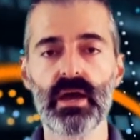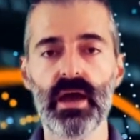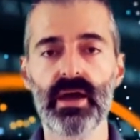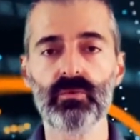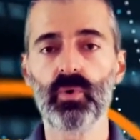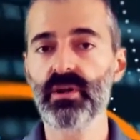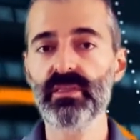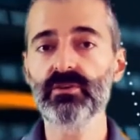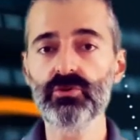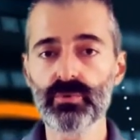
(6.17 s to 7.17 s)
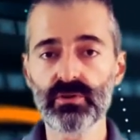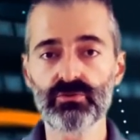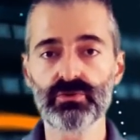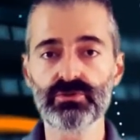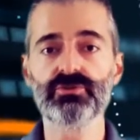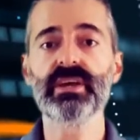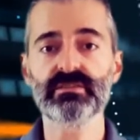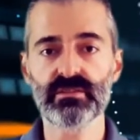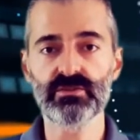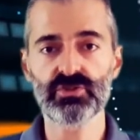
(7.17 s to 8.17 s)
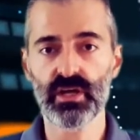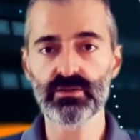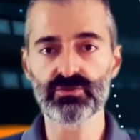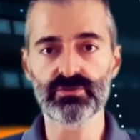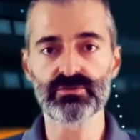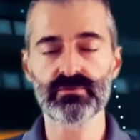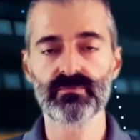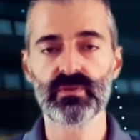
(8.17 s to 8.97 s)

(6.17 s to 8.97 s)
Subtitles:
and what are they doing to address these challenges?